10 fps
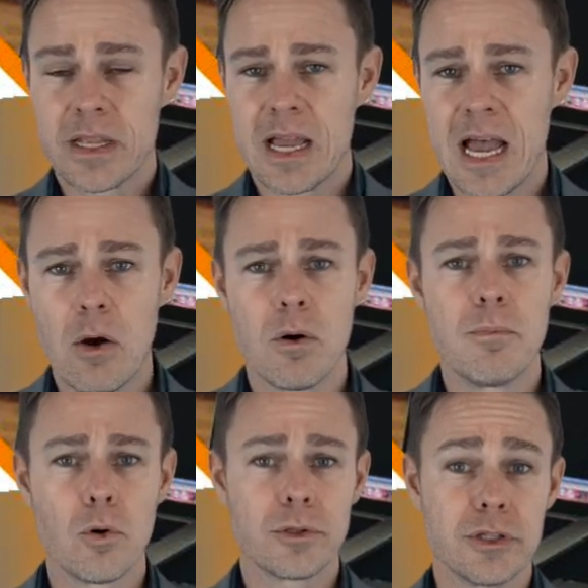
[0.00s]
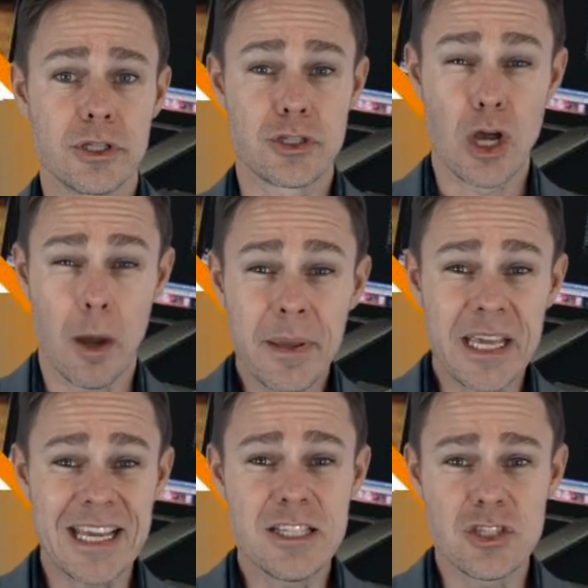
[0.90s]
how important the topic
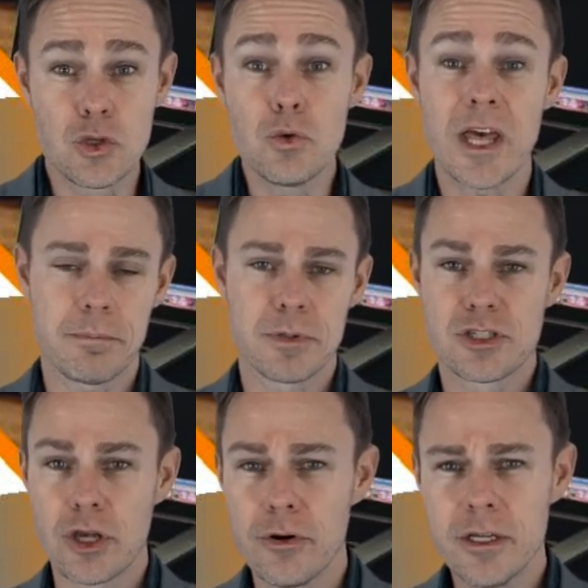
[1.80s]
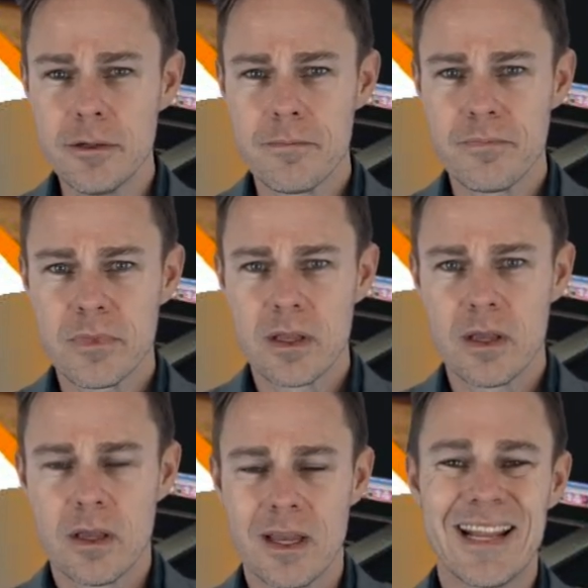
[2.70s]
is to that persona,
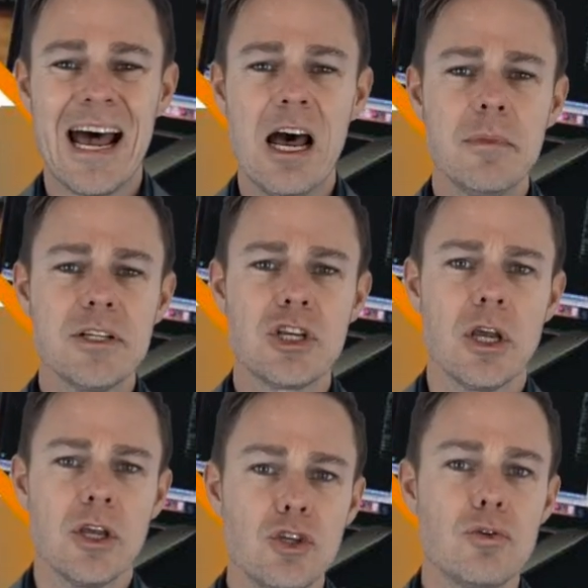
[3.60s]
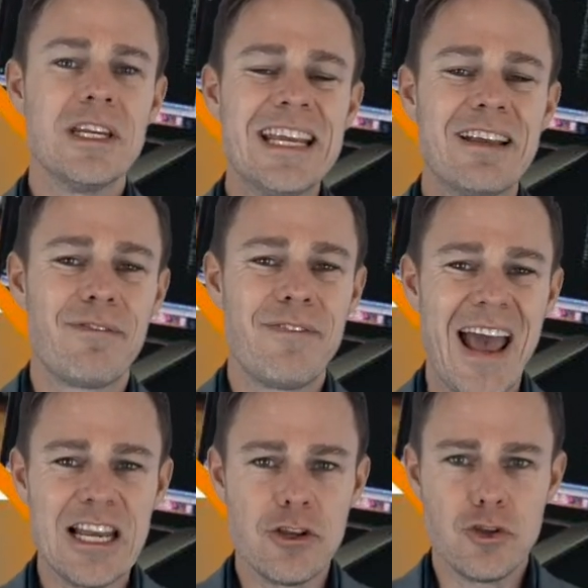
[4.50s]
and how much unique
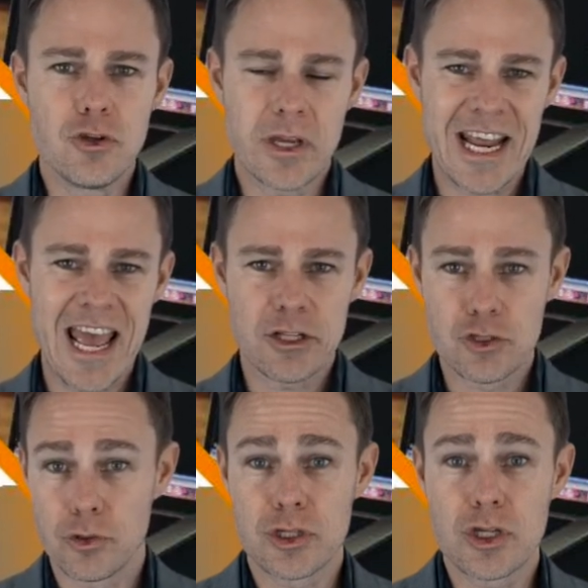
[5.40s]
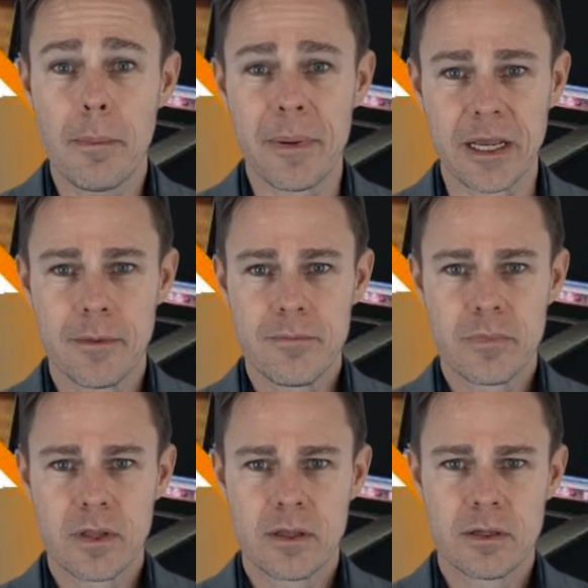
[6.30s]
value you can add to the topic.
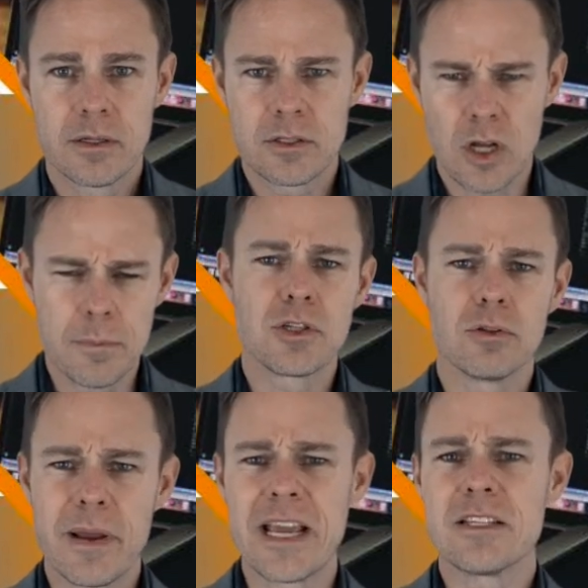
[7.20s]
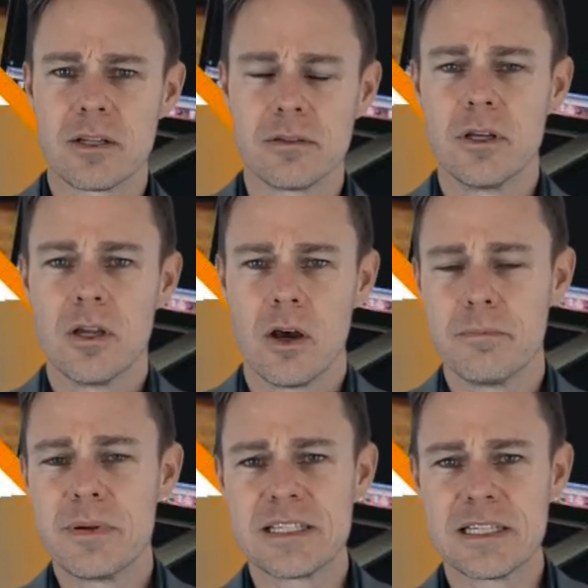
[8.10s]
It's an optional based on,
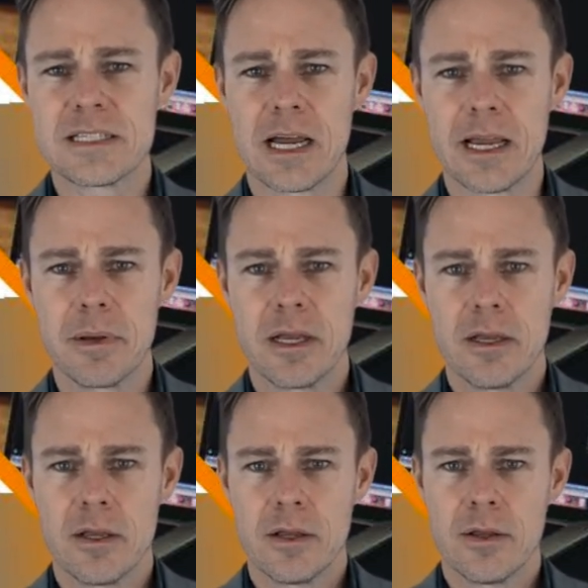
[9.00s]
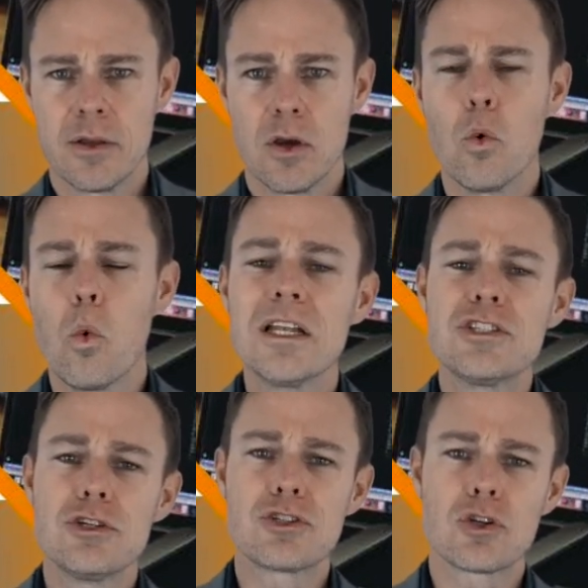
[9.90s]
on business type.
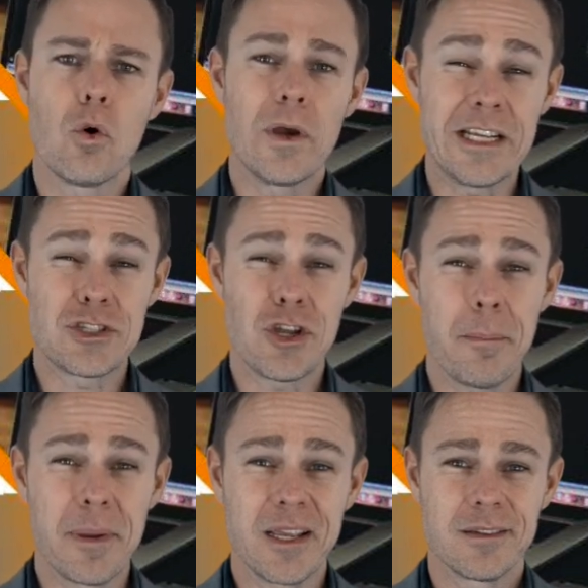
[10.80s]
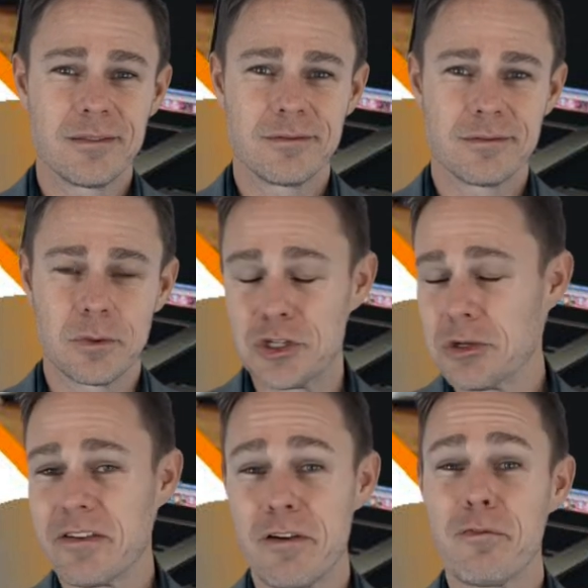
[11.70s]
Once you score each topic,
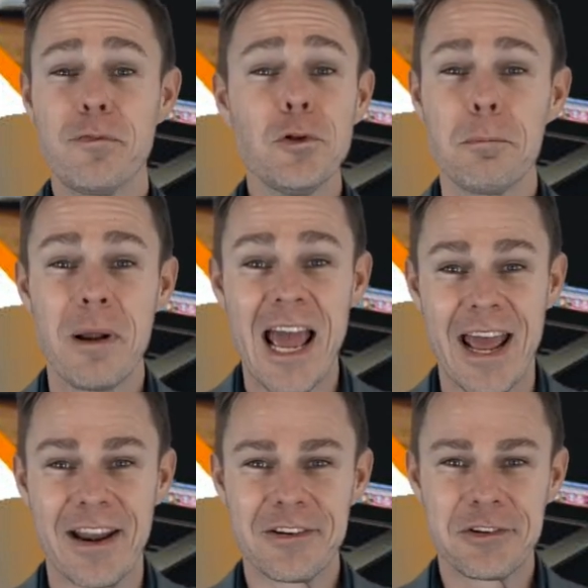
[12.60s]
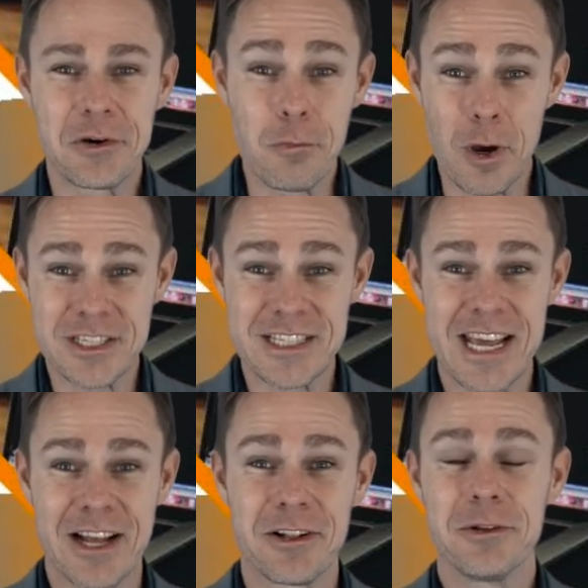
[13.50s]
you'll have a full plan of what to
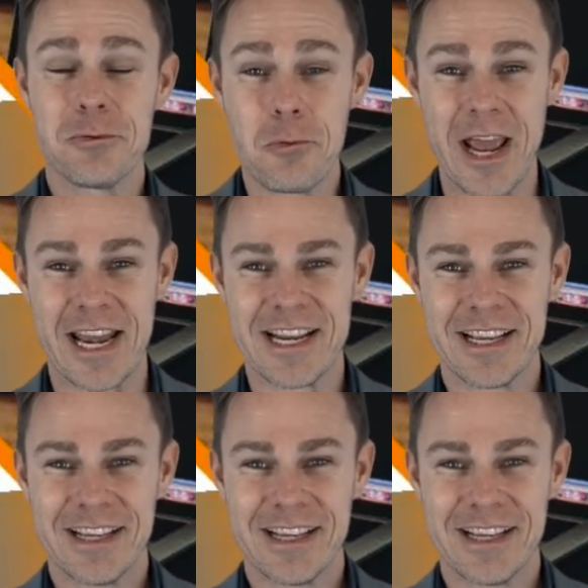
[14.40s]
tackle when.